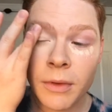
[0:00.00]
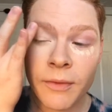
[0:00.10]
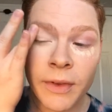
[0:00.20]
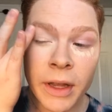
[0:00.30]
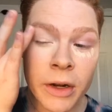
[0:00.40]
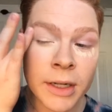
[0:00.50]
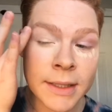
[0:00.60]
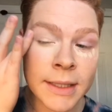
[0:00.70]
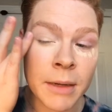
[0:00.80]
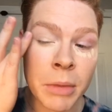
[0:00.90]
finger
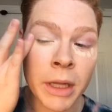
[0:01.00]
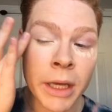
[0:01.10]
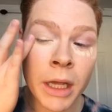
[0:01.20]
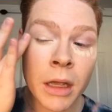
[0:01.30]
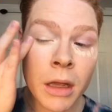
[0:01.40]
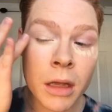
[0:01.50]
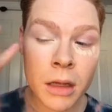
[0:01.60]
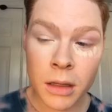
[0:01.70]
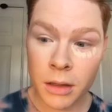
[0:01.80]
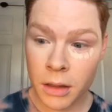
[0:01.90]
stippling,
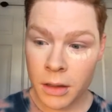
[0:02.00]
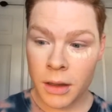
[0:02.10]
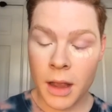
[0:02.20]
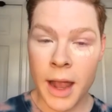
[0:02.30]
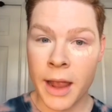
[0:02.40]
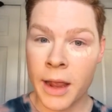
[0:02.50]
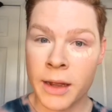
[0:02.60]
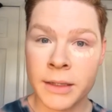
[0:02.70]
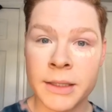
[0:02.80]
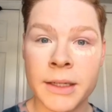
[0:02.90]

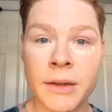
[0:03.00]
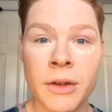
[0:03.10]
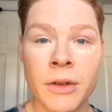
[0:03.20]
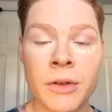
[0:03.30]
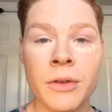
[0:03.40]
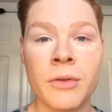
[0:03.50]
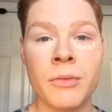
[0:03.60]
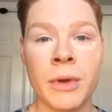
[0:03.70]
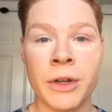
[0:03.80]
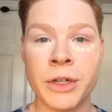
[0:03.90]
and
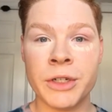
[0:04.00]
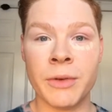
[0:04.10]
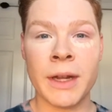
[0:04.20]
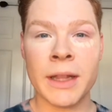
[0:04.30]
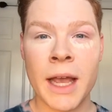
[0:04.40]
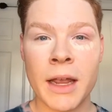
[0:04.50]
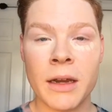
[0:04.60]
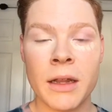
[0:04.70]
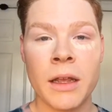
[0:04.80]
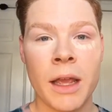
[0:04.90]
when you're doing that,
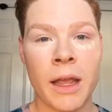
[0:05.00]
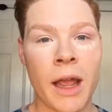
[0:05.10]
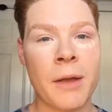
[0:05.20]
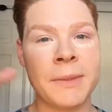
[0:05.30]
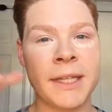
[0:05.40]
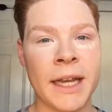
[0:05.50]
it helps to